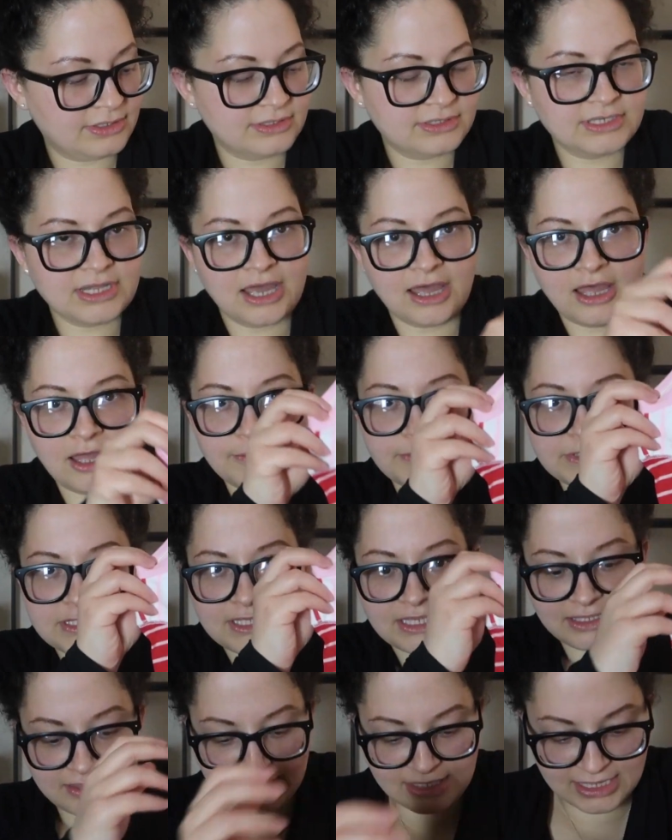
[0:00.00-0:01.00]
tops
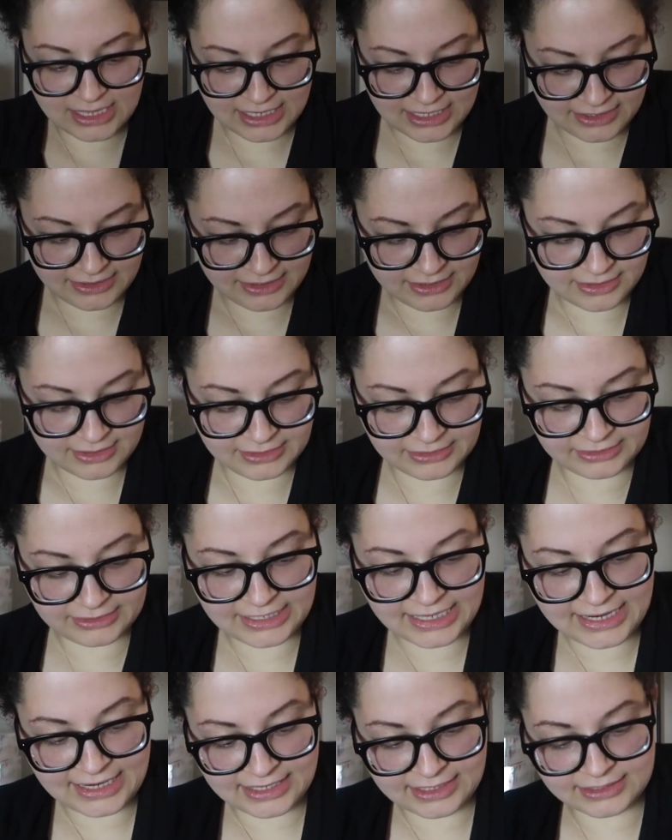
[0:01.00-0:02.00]
like that, and then the
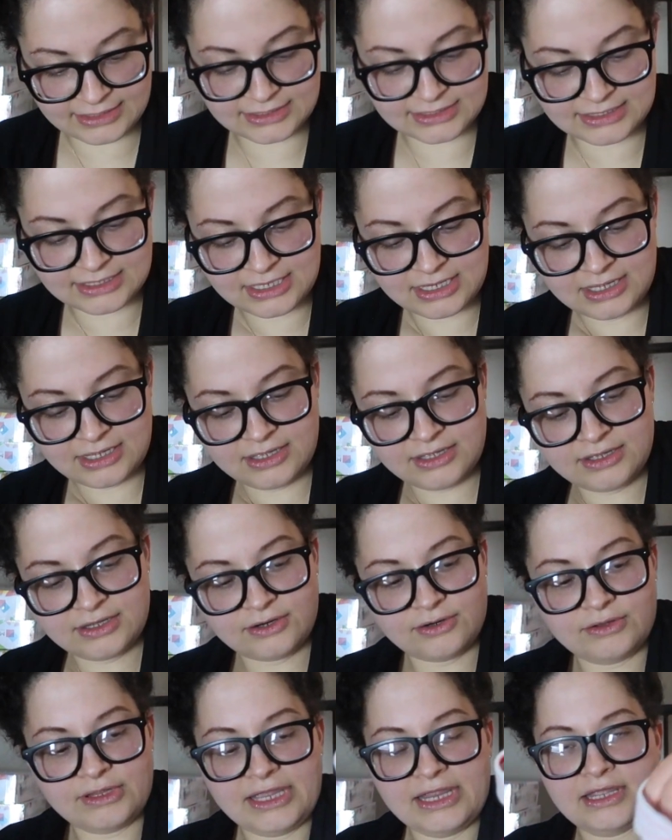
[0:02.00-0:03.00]
legs
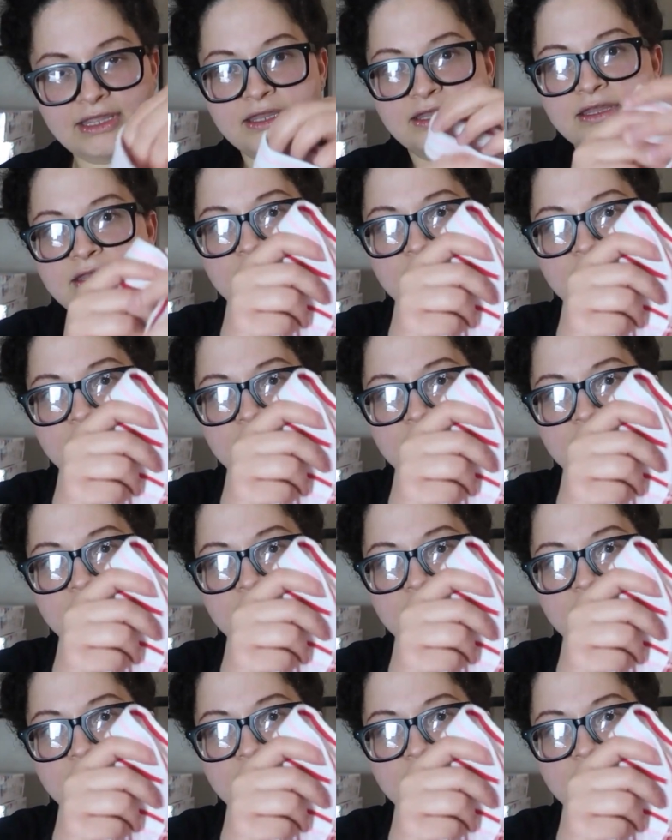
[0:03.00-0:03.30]
are like